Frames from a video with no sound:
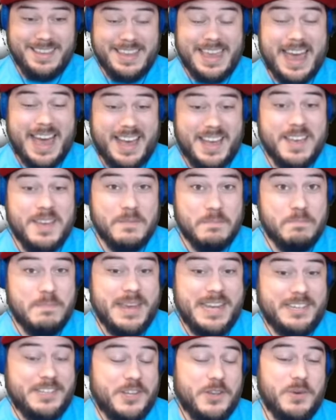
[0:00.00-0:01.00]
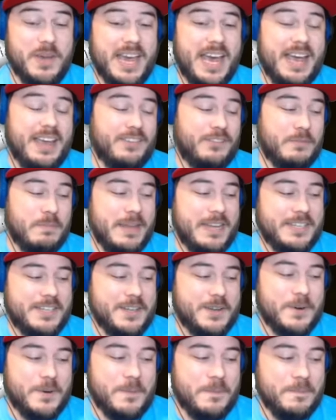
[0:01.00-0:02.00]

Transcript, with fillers: Yeah, me too, guys, me too.